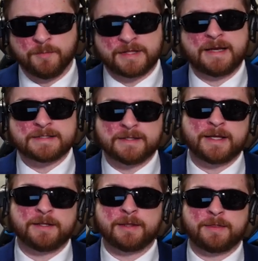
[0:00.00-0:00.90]
But that is
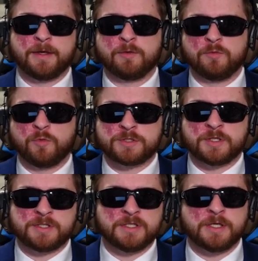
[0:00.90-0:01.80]
likely the thing which
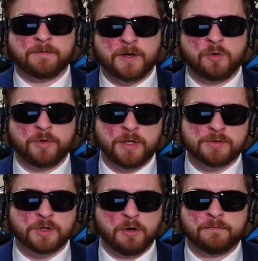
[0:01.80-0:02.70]
the CCFR will
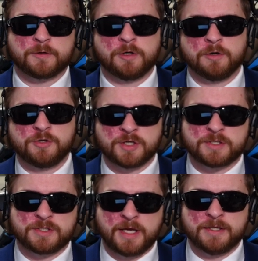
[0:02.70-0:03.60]
use to overturn
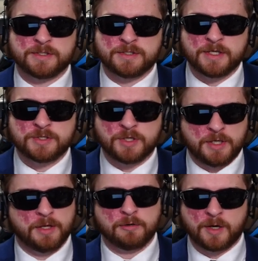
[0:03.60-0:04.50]
Justice Kane's decision
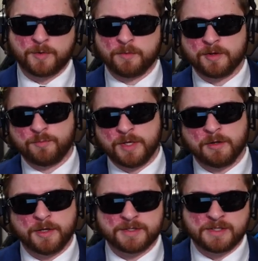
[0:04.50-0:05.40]
in their upcoming
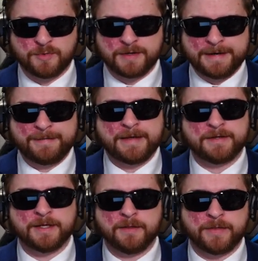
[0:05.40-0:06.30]
appeal on December 9th and
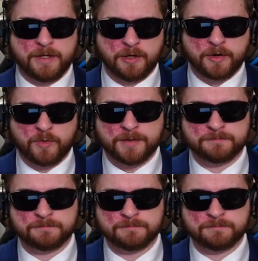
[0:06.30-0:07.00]
10th in Ottawa.